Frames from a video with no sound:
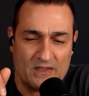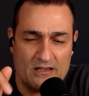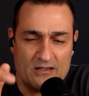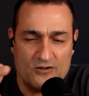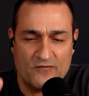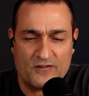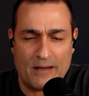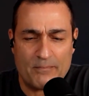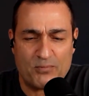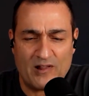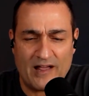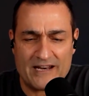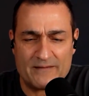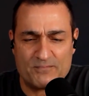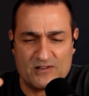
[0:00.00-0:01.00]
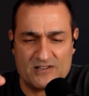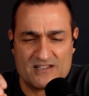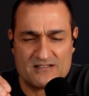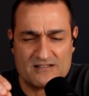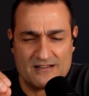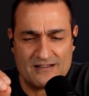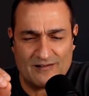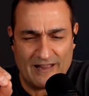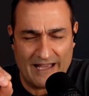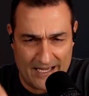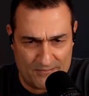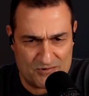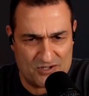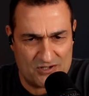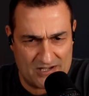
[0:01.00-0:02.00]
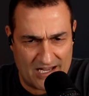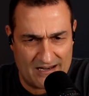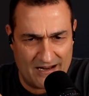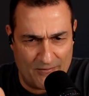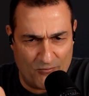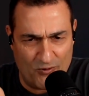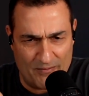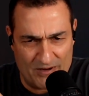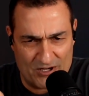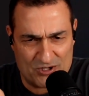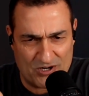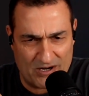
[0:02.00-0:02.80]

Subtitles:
You've got Platypus Labs. Is that? I want to make sure I